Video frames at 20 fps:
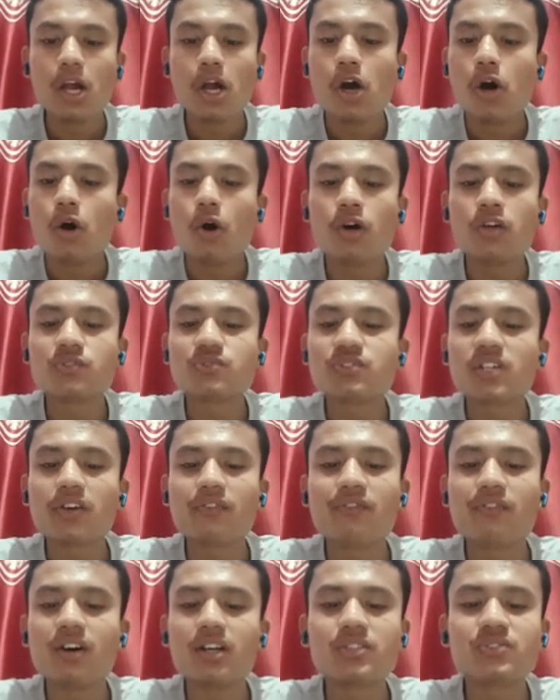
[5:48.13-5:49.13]
Oh, say
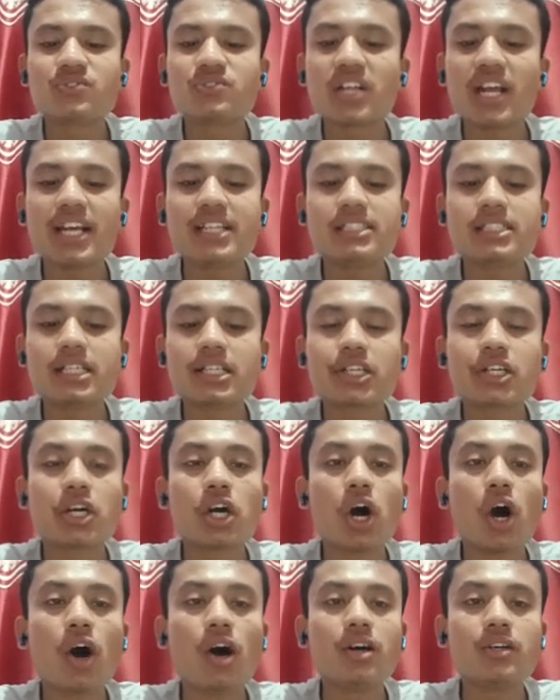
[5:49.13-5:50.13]
what stranger
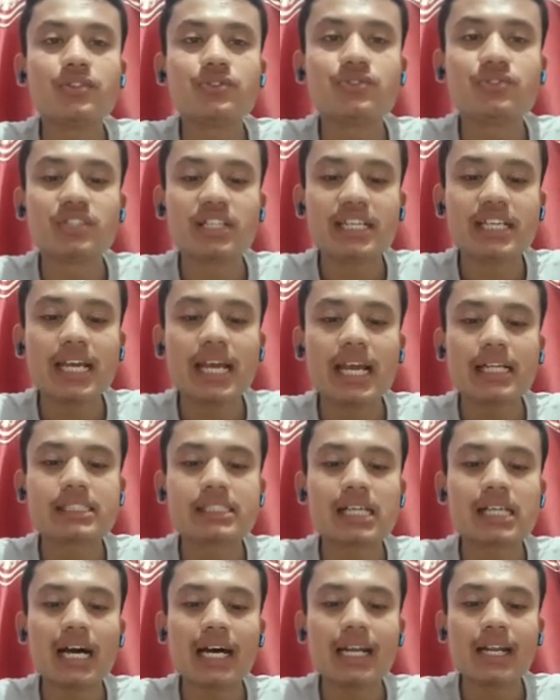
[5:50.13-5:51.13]
cause yet
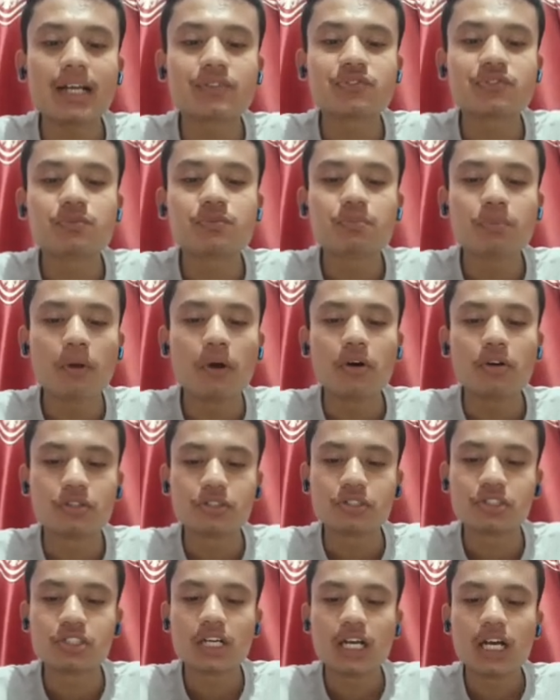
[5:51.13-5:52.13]

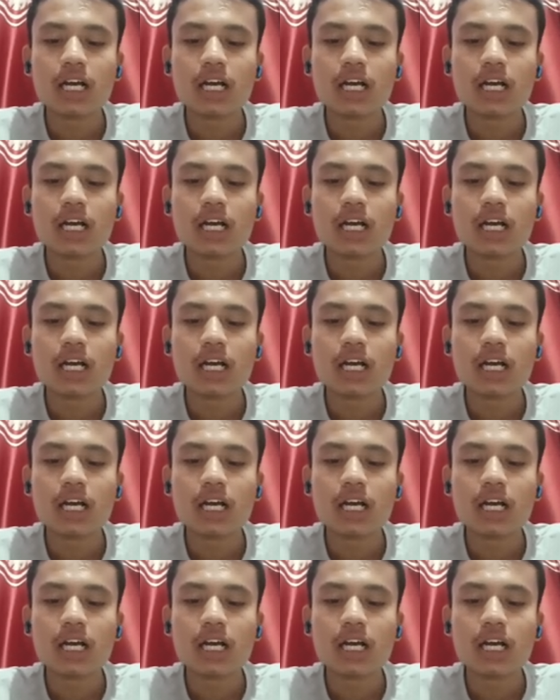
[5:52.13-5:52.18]
unexplored